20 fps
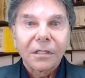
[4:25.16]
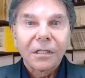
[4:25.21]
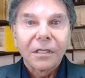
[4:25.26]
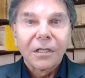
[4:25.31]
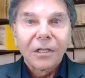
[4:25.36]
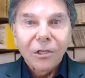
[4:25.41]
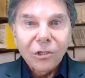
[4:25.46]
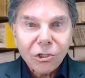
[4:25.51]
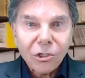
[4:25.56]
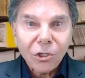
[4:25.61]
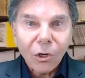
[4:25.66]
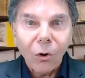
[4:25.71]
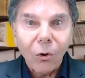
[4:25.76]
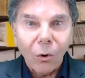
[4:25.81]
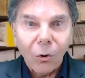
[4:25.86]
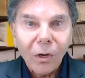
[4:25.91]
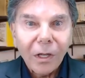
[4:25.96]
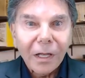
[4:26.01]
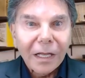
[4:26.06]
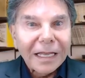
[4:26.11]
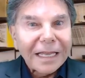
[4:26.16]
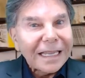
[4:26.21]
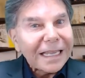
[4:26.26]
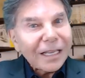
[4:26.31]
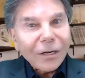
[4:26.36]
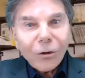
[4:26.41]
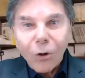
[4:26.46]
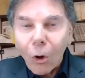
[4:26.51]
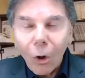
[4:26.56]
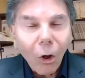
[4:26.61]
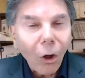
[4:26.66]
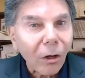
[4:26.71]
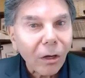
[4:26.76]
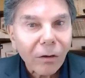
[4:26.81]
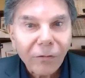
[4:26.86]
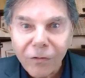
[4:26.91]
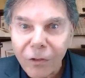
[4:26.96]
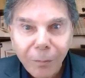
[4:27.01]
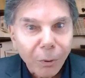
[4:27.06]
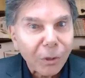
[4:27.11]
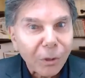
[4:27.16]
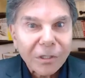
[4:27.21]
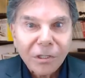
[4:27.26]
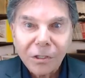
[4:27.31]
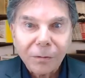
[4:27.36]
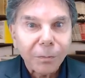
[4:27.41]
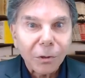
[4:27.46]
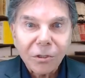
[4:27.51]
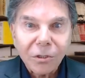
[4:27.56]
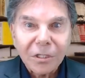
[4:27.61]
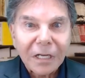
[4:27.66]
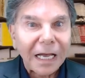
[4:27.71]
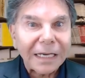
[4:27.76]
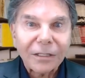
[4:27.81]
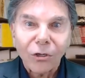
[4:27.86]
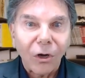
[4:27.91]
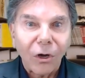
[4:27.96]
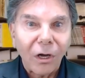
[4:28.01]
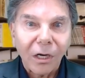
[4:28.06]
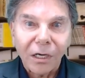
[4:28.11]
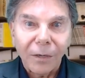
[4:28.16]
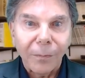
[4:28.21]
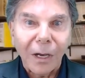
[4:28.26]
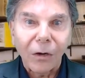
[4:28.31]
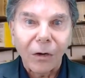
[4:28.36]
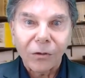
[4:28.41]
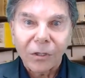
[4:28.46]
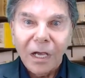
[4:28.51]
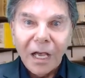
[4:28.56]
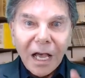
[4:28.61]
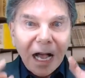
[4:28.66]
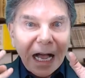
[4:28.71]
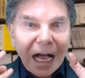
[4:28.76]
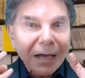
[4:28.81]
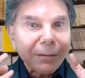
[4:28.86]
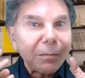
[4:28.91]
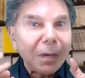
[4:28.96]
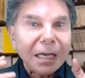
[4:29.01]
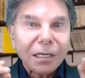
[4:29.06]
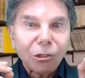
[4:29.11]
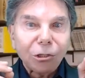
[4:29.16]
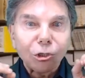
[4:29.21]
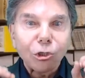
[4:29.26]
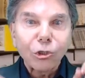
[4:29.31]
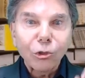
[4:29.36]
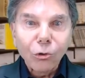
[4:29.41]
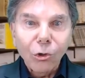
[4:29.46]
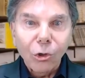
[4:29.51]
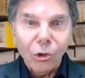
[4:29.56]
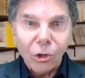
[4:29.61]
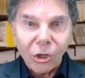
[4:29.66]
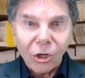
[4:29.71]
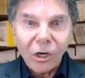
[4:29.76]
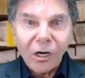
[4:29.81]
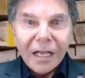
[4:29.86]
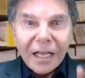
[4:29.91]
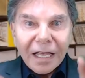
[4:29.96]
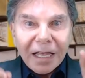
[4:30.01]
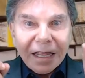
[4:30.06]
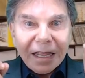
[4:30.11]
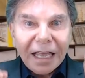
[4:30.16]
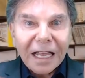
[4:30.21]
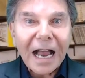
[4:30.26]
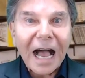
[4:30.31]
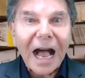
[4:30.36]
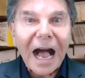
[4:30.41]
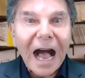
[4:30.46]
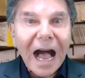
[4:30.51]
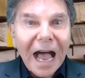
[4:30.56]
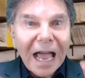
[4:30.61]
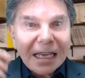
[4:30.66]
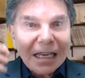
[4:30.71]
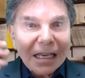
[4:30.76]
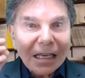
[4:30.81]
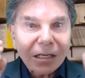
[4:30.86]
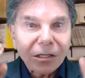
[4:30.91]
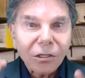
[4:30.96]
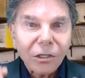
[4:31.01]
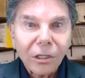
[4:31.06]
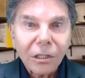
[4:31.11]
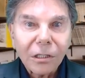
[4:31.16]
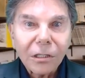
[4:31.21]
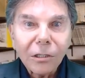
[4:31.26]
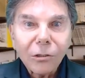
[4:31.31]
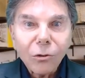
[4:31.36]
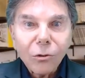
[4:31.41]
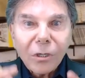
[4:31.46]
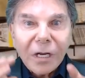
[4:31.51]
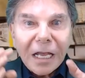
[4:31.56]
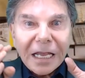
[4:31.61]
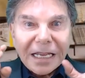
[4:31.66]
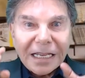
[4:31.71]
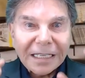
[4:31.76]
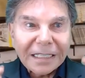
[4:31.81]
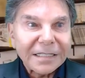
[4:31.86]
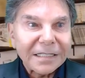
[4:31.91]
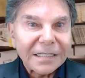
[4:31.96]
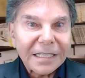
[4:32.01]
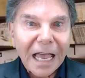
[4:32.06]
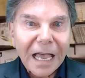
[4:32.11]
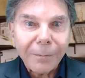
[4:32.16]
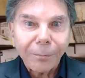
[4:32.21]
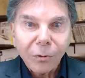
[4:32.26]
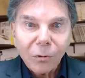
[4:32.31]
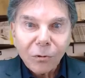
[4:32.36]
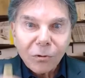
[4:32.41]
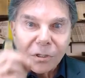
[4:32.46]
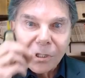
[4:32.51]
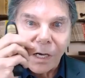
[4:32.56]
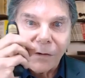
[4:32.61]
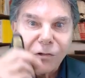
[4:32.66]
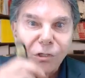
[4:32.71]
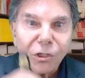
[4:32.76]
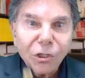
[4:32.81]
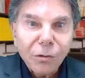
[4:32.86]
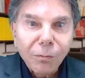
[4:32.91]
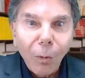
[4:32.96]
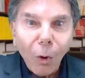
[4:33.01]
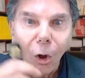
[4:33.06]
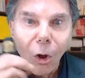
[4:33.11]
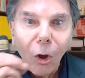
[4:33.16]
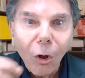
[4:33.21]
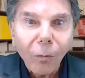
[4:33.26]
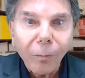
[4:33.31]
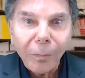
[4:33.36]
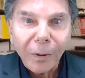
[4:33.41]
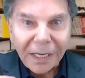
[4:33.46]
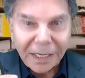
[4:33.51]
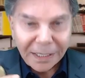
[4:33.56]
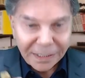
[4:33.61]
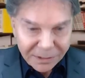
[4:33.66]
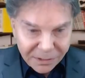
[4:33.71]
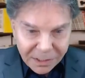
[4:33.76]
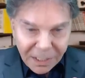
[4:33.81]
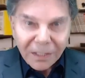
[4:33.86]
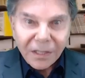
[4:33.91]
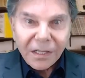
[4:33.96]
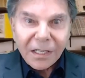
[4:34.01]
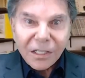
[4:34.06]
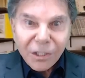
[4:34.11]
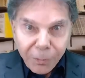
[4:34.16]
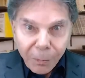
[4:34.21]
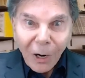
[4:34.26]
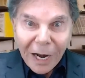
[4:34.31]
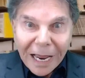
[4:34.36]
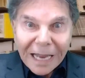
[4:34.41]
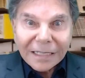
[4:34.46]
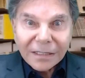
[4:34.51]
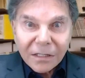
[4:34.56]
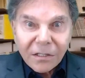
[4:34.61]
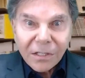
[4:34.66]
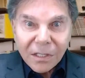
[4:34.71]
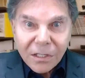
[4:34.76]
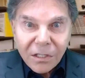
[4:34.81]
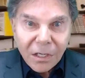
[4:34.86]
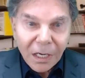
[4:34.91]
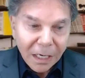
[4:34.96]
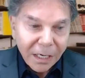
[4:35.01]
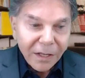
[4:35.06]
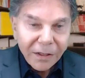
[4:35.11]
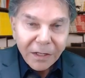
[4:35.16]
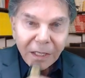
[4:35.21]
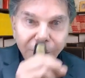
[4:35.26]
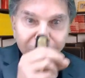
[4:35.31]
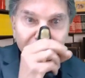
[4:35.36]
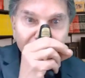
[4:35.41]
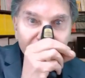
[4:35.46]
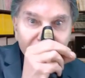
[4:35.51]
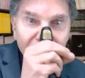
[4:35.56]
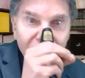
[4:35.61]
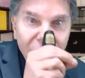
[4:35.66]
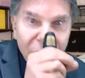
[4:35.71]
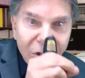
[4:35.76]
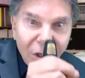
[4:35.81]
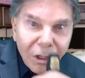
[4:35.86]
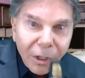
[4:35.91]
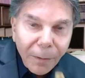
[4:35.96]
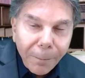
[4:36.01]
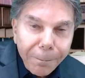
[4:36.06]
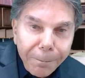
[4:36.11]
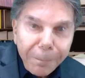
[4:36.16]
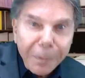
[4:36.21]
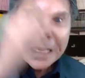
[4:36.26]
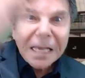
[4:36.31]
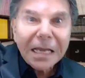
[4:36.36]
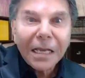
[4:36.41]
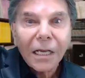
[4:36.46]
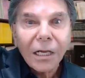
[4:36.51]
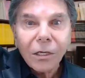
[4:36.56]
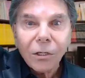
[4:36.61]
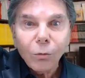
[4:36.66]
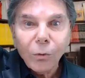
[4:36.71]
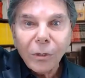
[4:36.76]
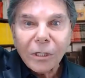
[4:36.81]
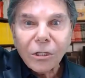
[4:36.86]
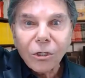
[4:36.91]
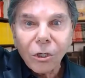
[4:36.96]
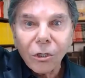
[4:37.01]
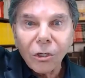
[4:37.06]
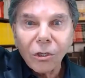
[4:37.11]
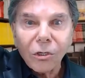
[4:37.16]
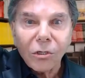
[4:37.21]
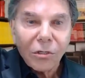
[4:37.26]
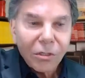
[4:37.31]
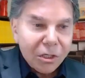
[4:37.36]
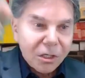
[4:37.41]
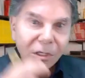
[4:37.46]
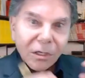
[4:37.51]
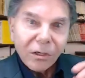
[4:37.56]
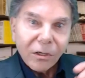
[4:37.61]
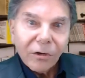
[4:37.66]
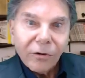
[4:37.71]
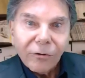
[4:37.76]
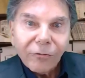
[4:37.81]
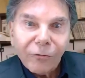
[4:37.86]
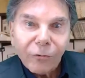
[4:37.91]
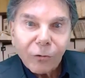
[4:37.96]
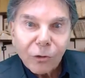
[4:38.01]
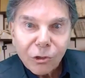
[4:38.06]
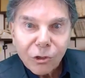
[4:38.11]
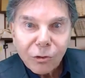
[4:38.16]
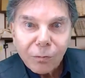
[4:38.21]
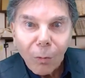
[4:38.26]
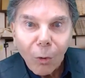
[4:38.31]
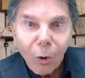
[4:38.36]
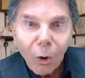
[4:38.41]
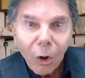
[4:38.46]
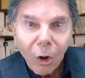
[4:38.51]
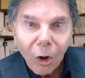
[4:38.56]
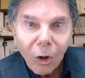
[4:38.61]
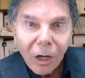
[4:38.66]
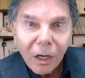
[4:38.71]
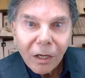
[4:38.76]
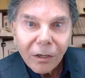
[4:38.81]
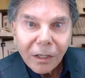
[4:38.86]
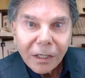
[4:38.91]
So, in all of the principles I talk about, I make sure that I include examples of small bigs, these practices that produce big returns for small